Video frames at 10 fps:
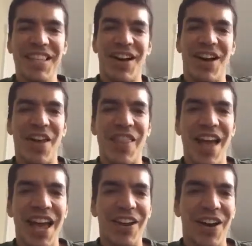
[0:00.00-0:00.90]
on
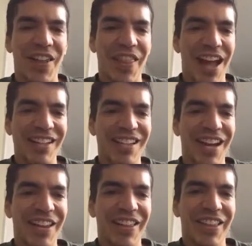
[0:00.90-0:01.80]
that
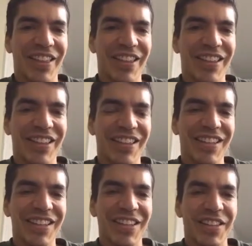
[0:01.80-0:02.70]
side of the
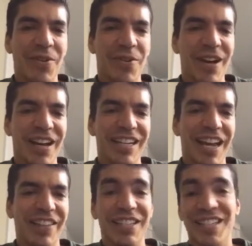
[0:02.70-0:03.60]
coin,
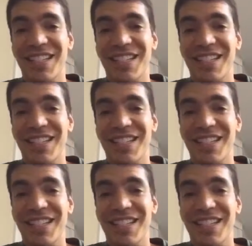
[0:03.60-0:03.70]
at least